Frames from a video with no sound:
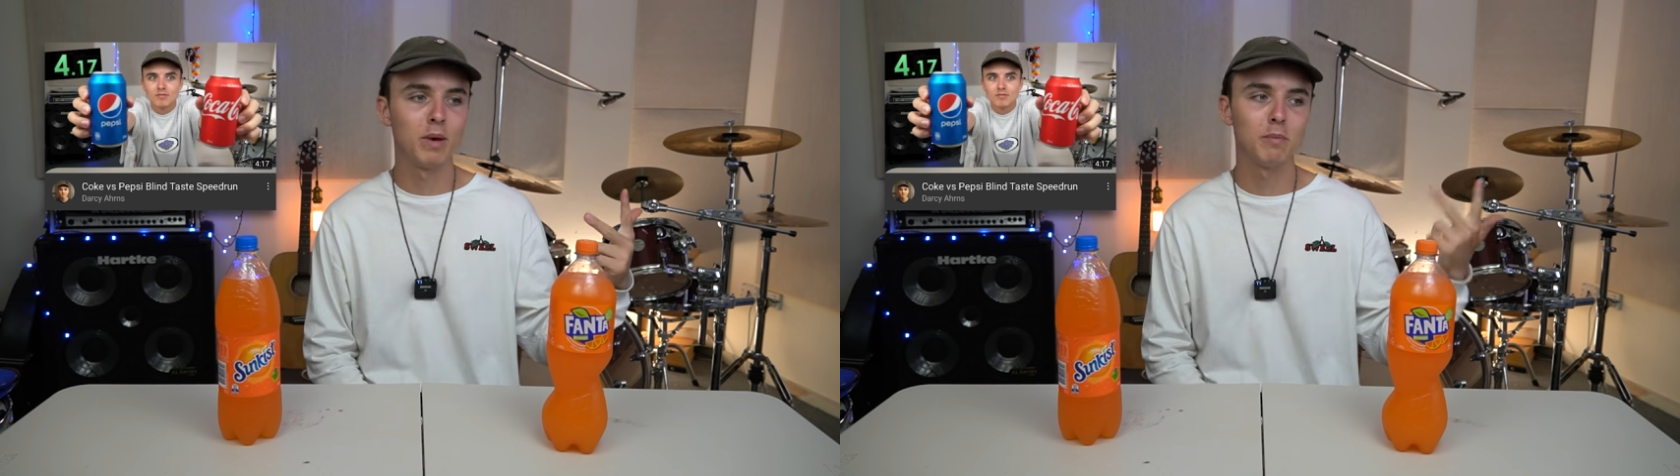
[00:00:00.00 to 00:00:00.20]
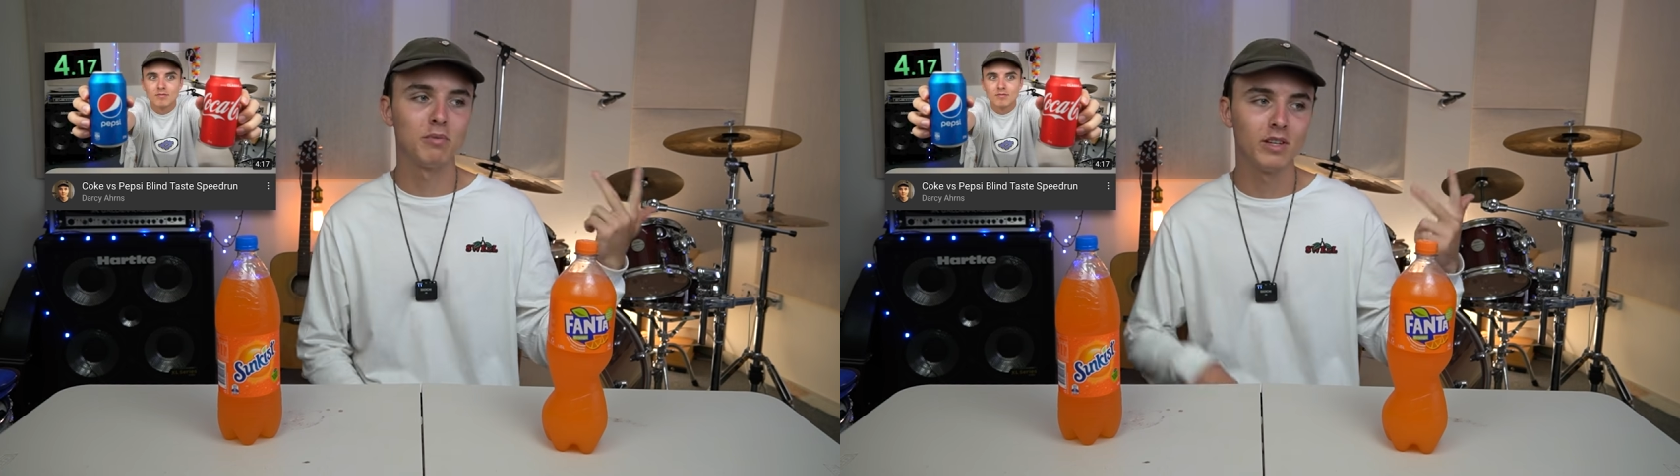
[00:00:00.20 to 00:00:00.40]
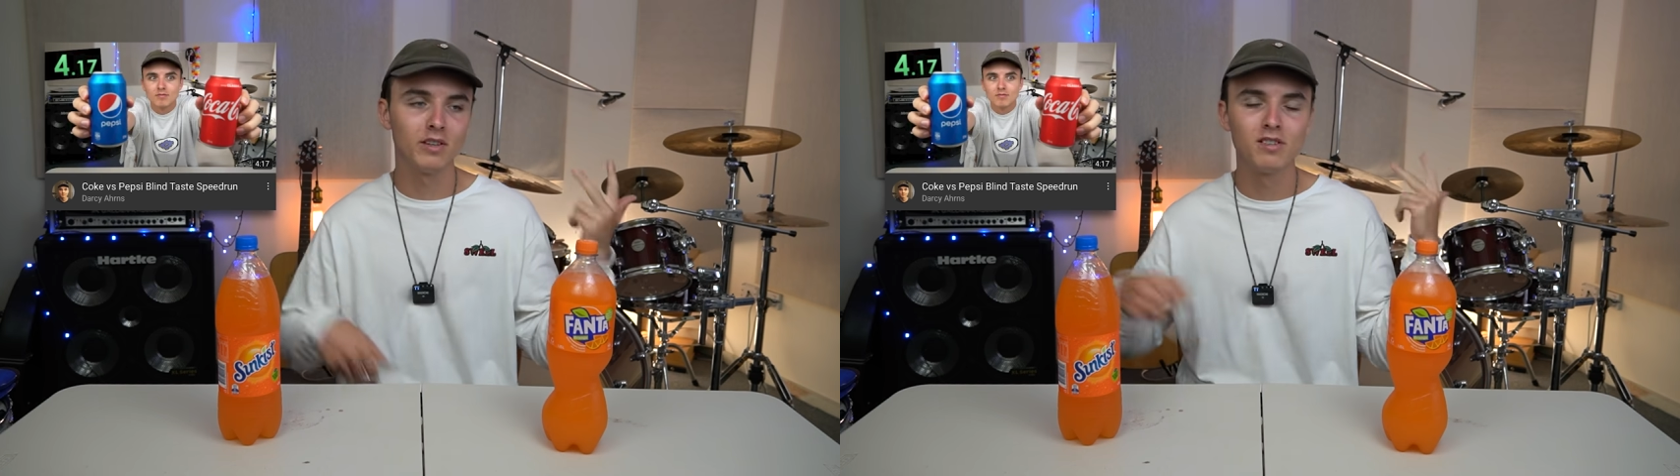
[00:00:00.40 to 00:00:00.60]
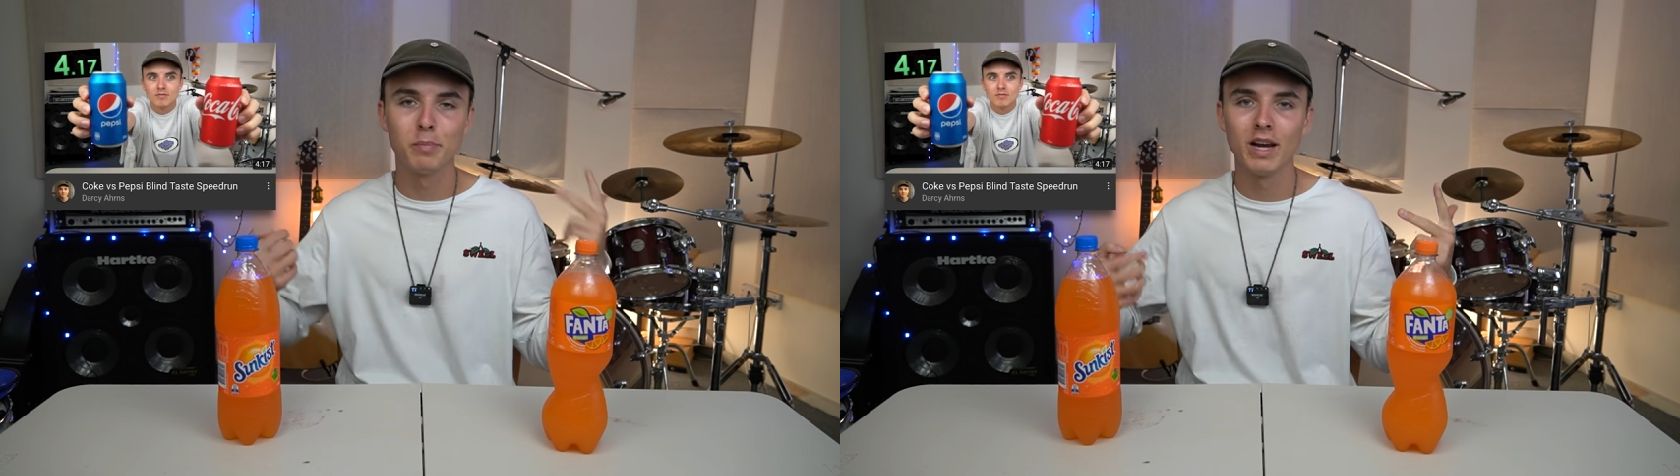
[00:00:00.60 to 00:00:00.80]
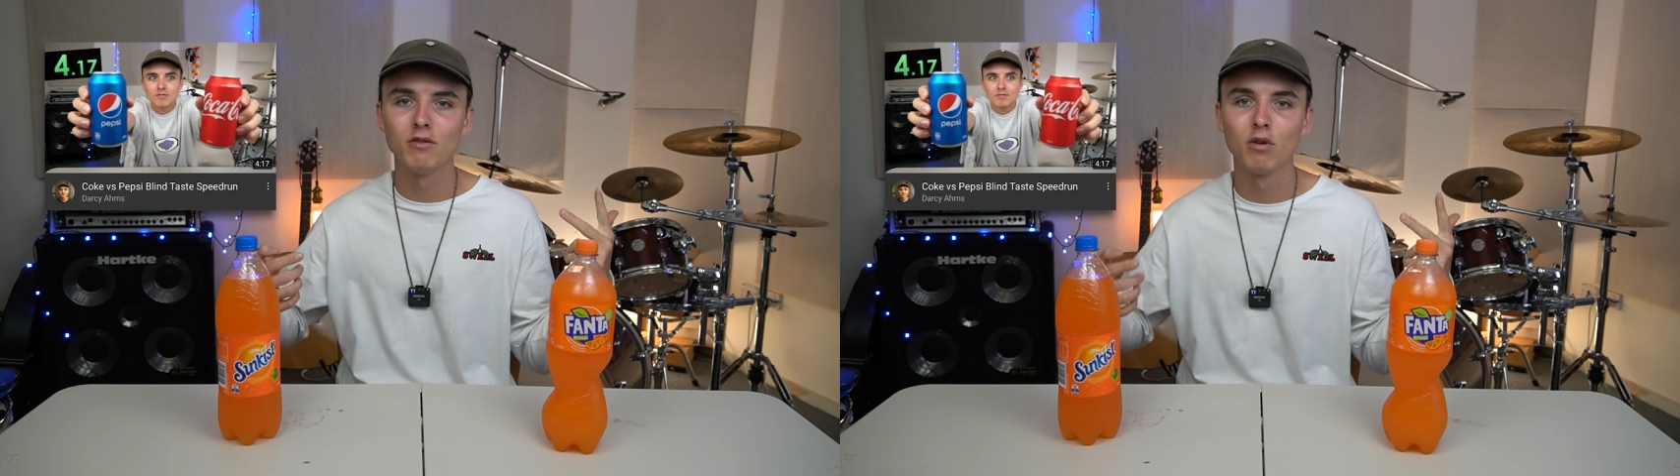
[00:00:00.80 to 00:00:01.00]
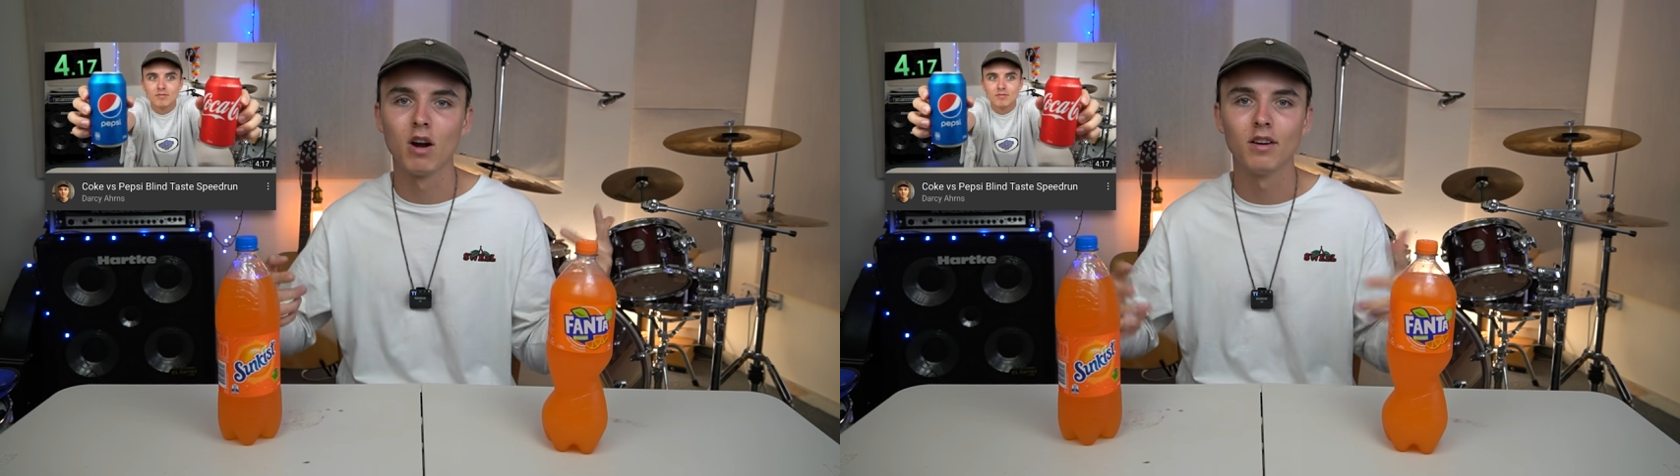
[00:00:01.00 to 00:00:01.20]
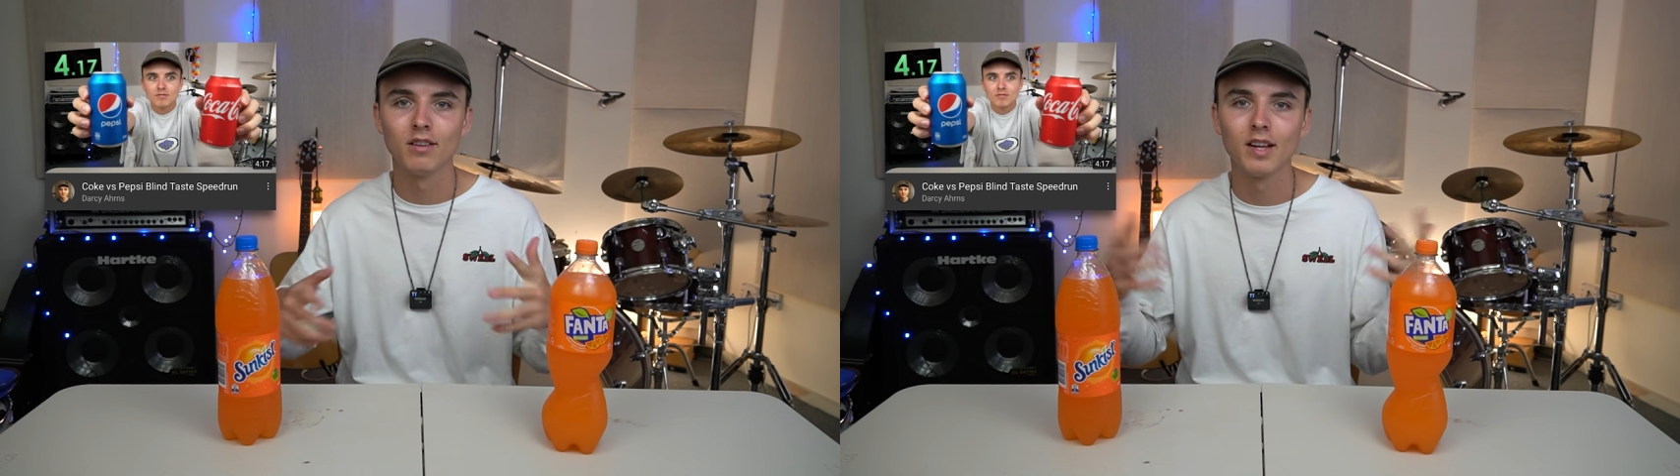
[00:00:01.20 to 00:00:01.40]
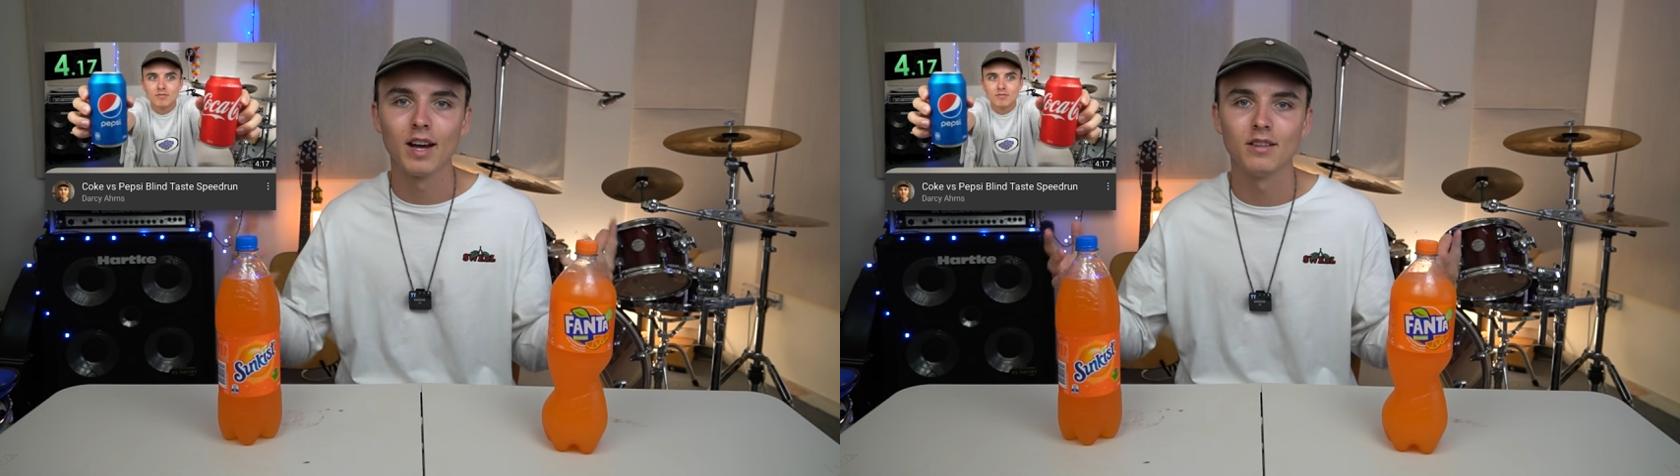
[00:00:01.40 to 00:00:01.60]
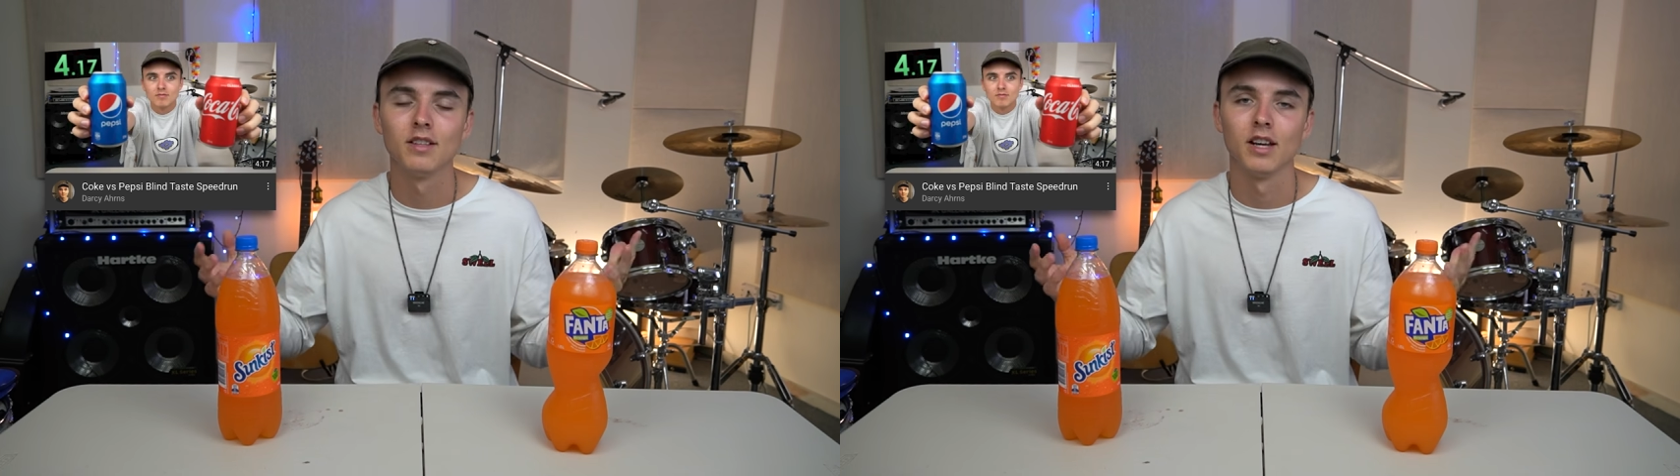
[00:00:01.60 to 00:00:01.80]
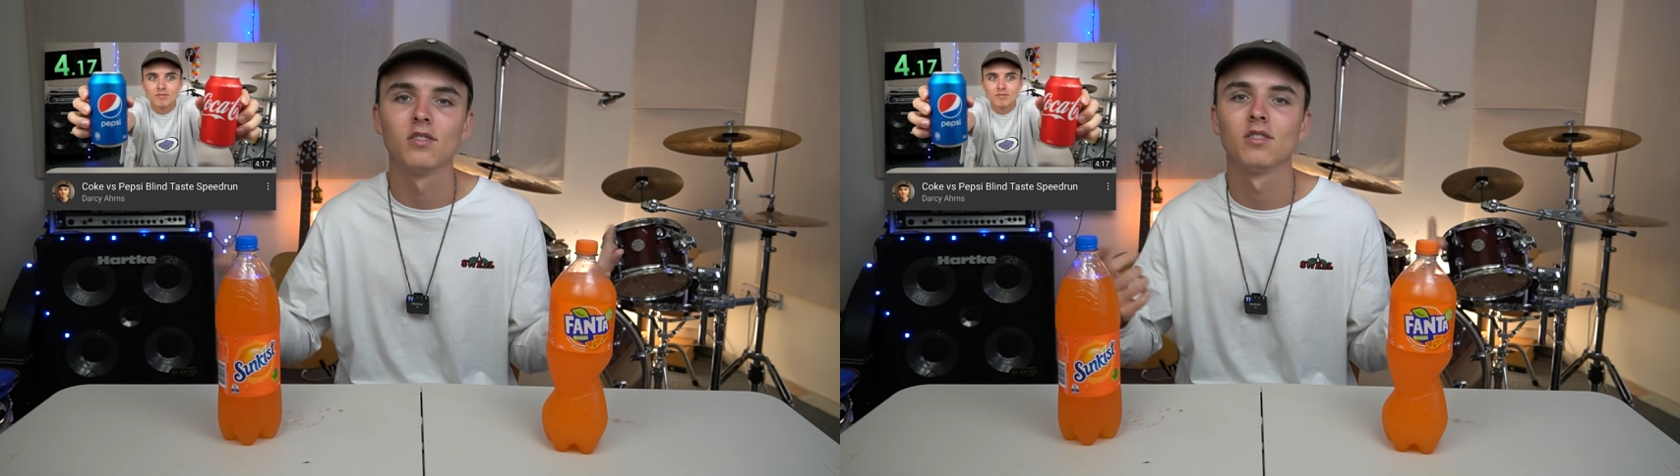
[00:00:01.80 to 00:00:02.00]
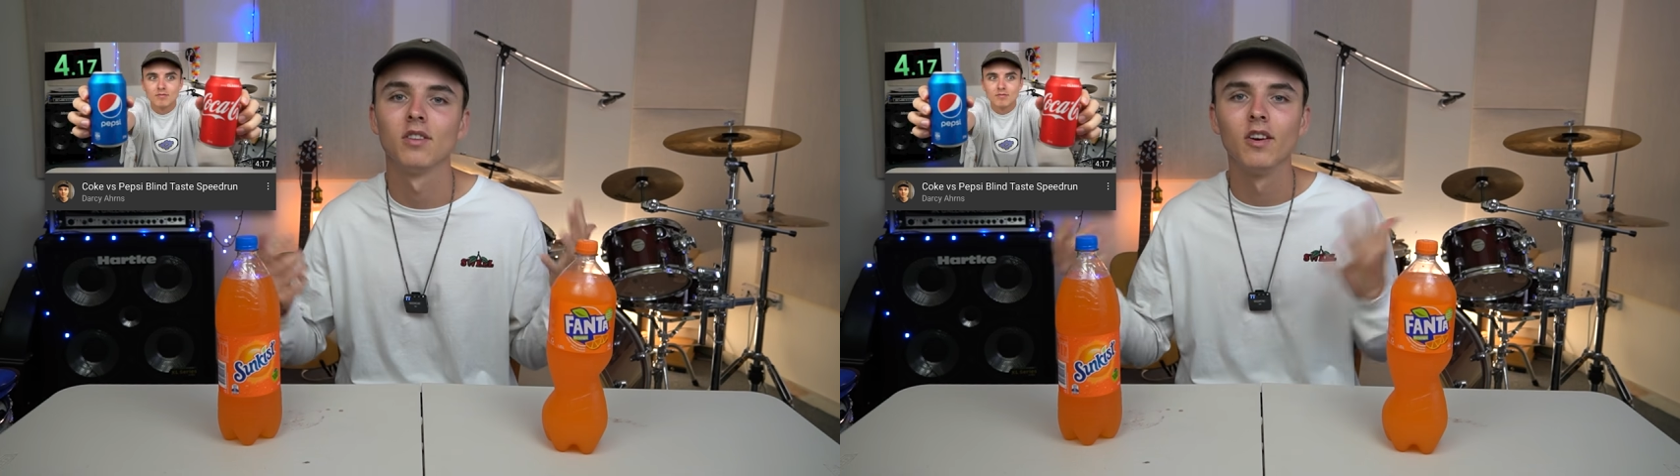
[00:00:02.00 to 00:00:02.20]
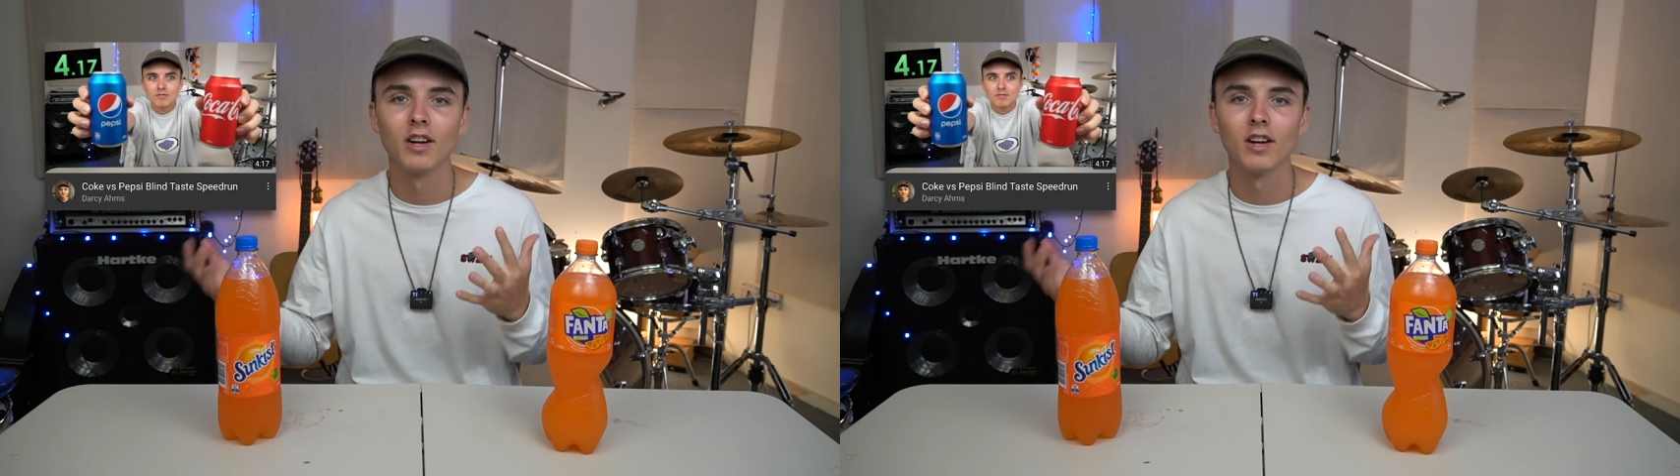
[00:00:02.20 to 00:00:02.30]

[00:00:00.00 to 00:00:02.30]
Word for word: Pepsi speed run taste test,